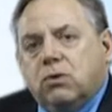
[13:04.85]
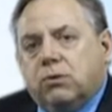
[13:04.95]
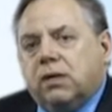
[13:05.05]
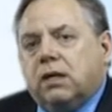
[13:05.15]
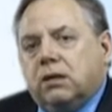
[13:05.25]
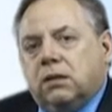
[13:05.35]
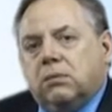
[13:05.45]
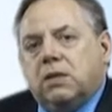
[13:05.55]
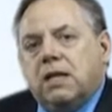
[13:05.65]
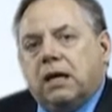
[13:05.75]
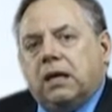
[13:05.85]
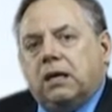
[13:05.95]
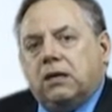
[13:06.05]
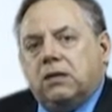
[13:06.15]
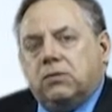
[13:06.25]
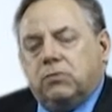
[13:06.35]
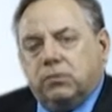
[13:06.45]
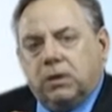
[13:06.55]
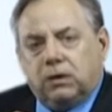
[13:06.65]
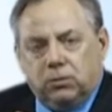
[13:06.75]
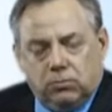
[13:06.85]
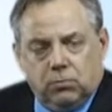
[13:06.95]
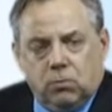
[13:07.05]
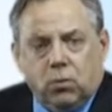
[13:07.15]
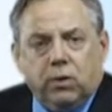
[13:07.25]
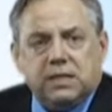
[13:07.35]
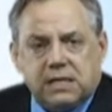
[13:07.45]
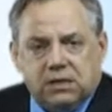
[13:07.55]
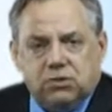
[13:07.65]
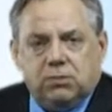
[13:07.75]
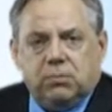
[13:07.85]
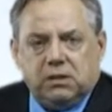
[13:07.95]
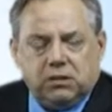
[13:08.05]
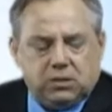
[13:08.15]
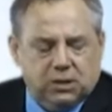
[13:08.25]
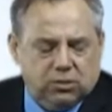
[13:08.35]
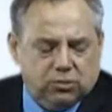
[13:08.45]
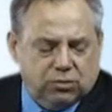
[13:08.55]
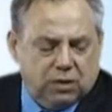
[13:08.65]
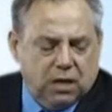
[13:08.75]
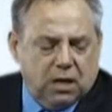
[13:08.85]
curriculum that is getting more attention by our teachers